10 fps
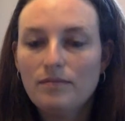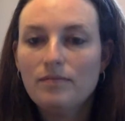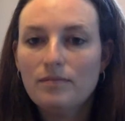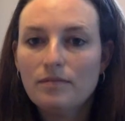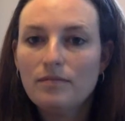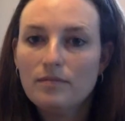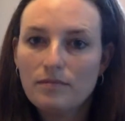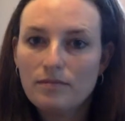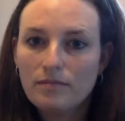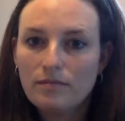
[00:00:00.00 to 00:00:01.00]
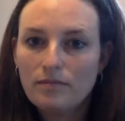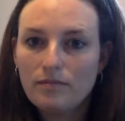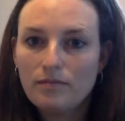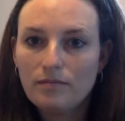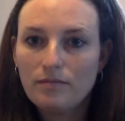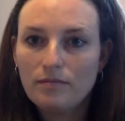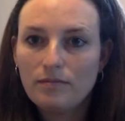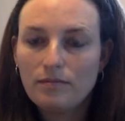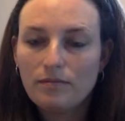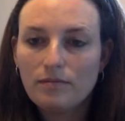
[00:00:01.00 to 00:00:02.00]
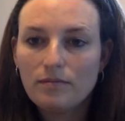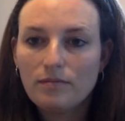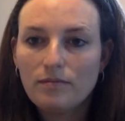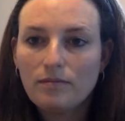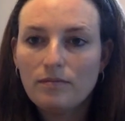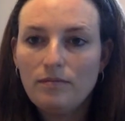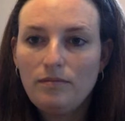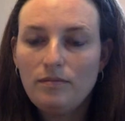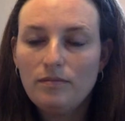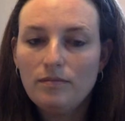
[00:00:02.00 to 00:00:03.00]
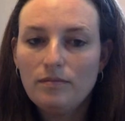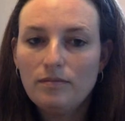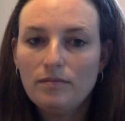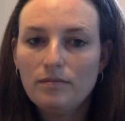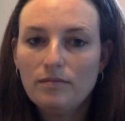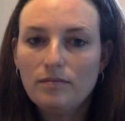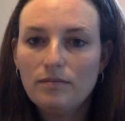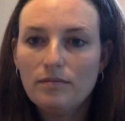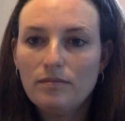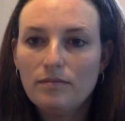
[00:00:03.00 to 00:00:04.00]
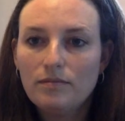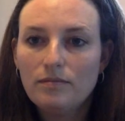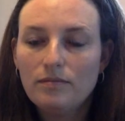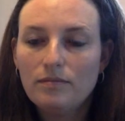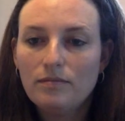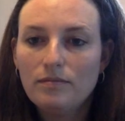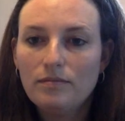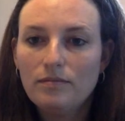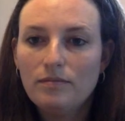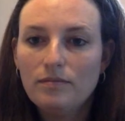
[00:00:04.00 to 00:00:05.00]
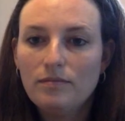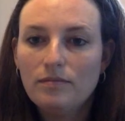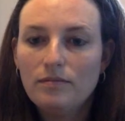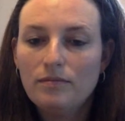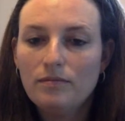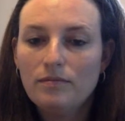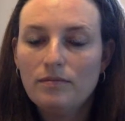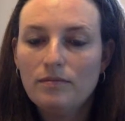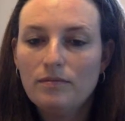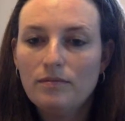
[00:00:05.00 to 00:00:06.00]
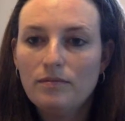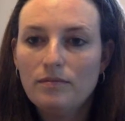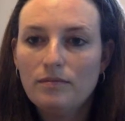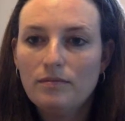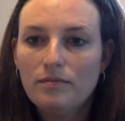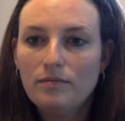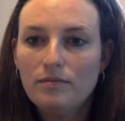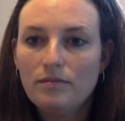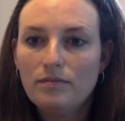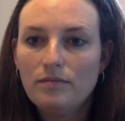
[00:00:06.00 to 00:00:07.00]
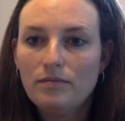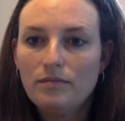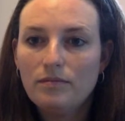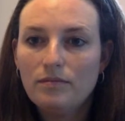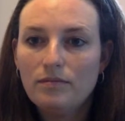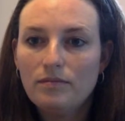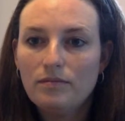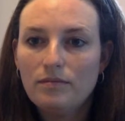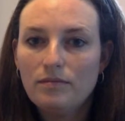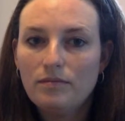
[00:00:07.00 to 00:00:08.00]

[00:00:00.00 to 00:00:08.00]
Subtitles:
(silent)